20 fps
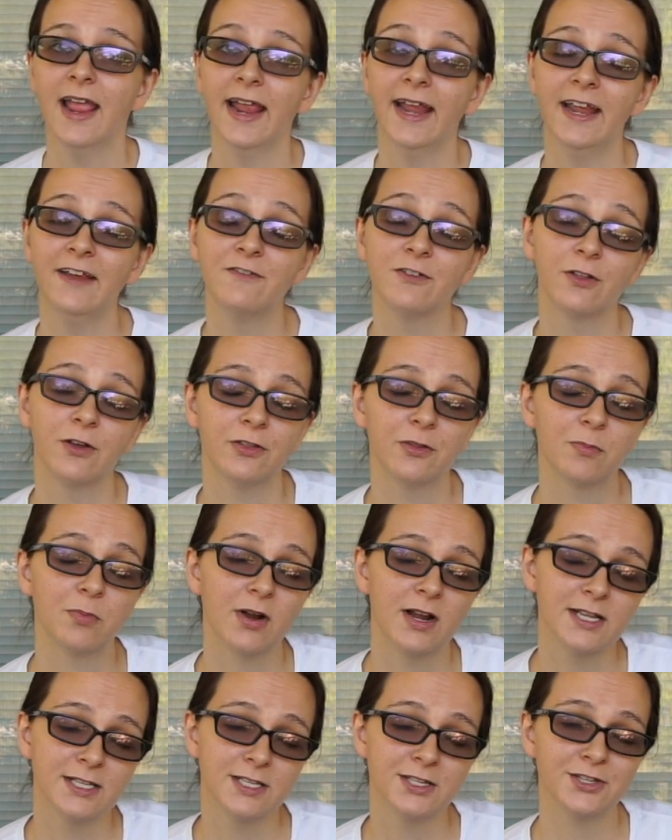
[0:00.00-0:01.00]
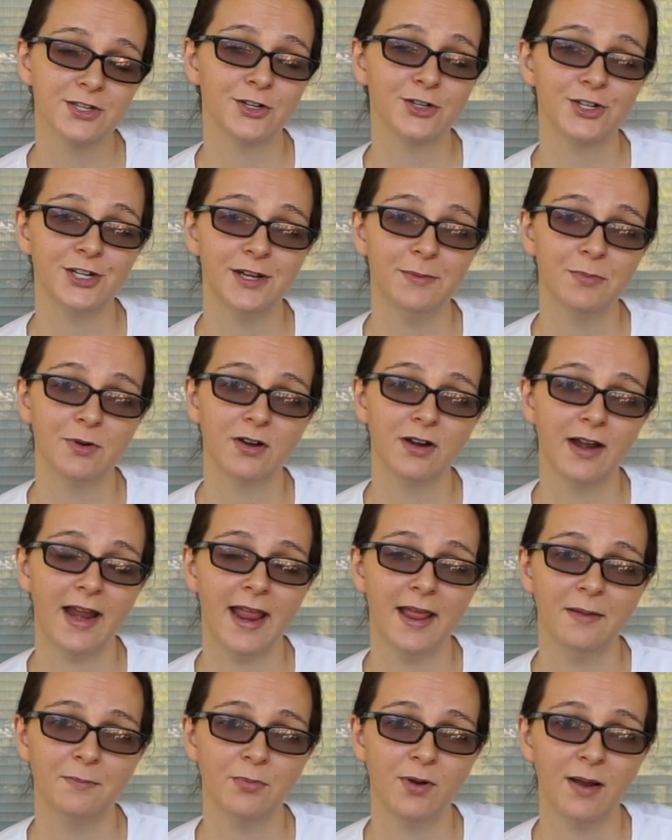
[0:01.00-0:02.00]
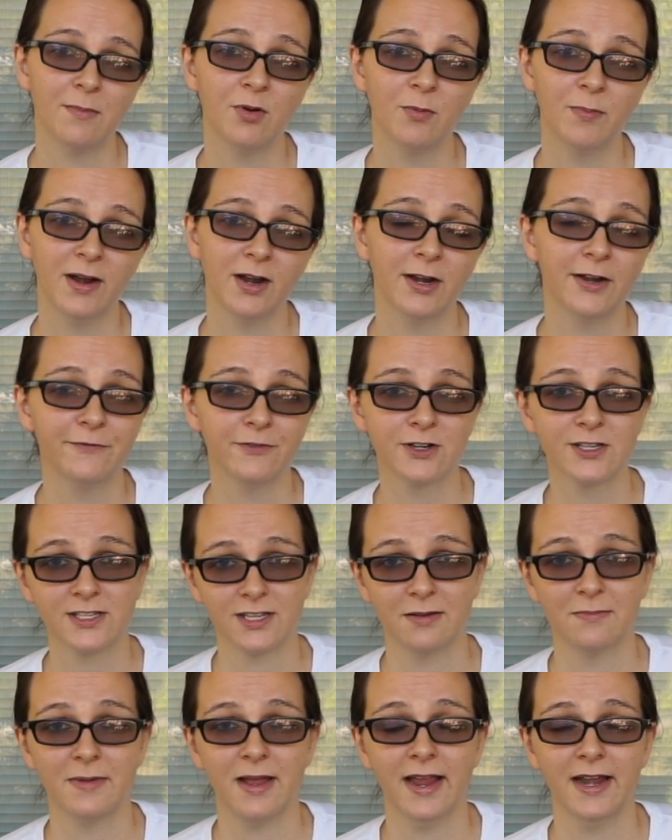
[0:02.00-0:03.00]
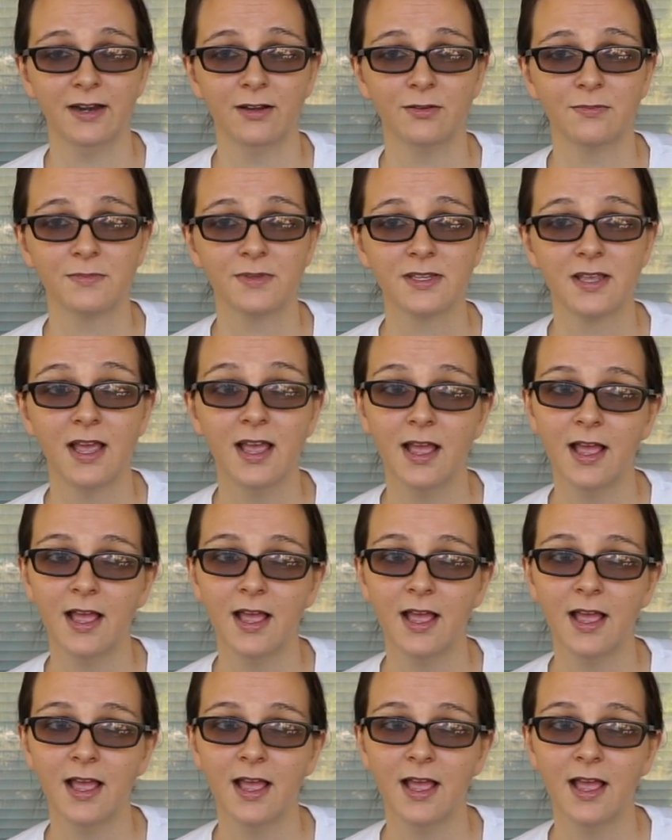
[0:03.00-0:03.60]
Even though the prices are cheaper at Brambleberry for some items,